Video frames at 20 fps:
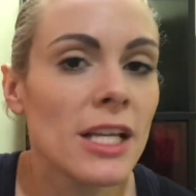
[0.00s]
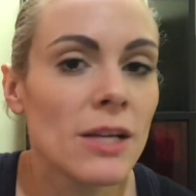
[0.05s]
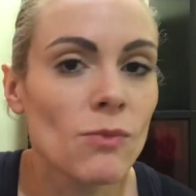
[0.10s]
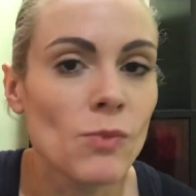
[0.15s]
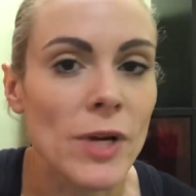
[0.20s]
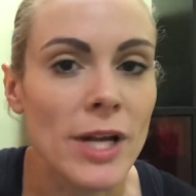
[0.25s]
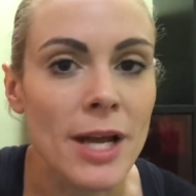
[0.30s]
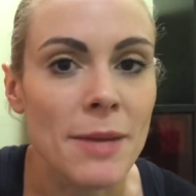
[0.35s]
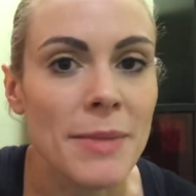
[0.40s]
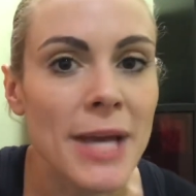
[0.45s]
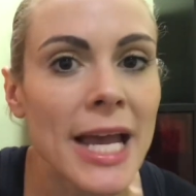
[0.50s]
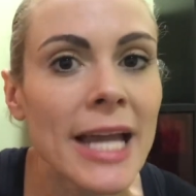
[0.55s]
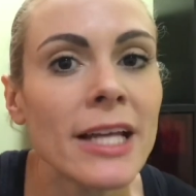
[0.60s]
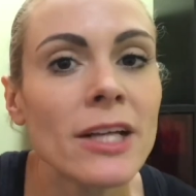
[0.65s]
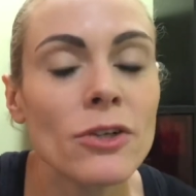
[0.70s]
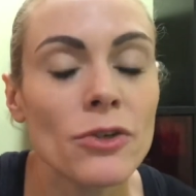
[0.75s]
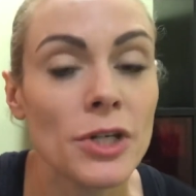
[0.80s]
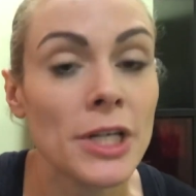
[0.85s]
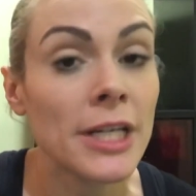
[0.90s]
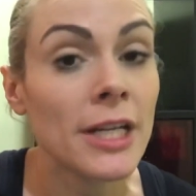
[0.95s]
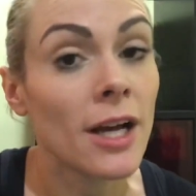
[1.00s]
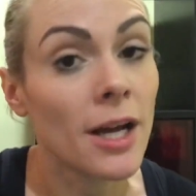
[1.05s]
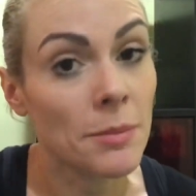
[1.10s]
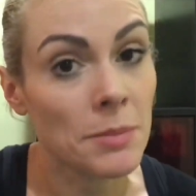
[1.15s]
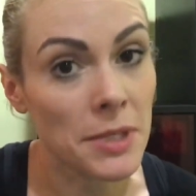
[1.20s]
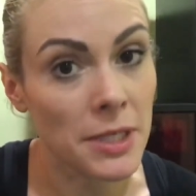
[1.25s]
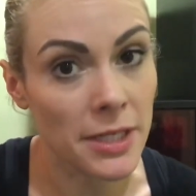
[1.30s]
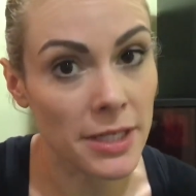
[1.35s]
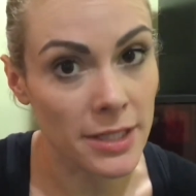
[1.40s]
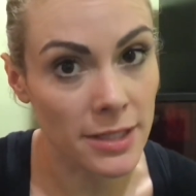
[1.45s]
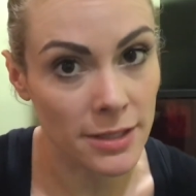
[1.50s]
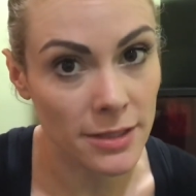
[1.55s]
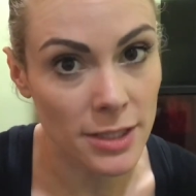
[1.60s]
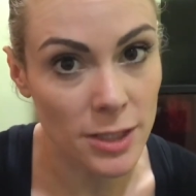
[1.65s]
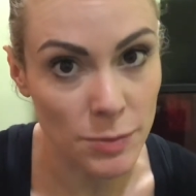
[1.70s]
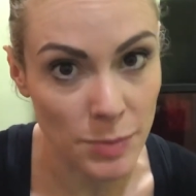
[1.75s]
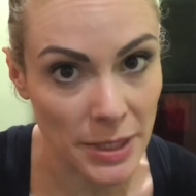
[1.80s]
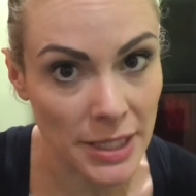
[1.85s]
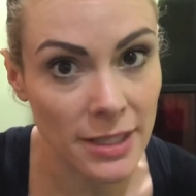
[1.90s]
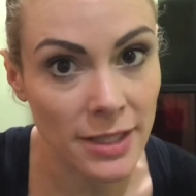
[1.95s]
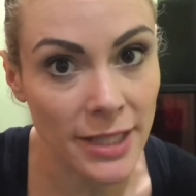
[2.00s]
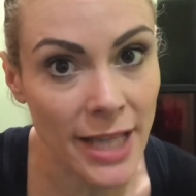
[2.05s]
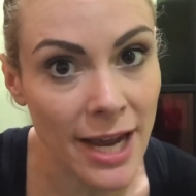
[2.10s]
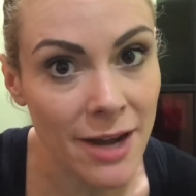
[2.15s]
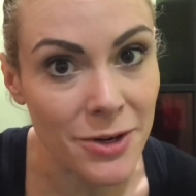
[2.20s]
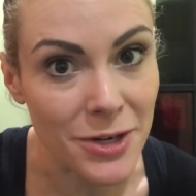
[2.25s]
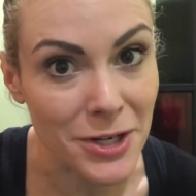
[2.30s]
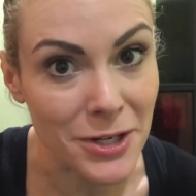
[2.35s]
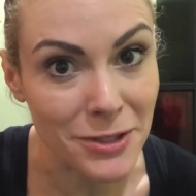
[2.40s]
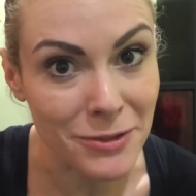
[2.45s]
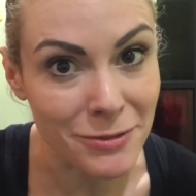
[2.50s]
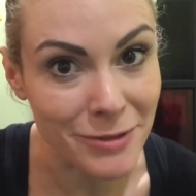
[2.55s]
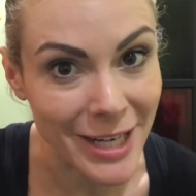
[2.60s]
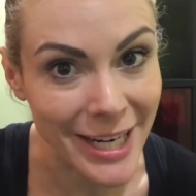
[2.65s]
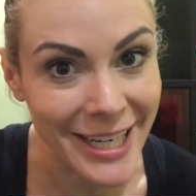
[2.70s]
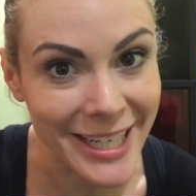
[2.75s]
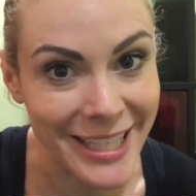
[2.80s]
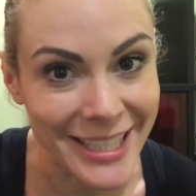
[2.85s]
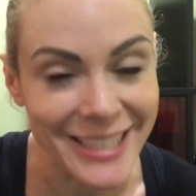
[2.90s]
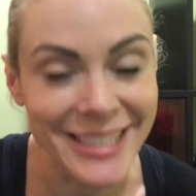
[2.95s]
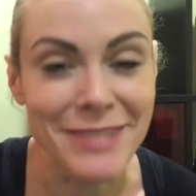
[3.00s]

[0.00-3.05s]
when I'm angry, I'm gonna speak louder, right?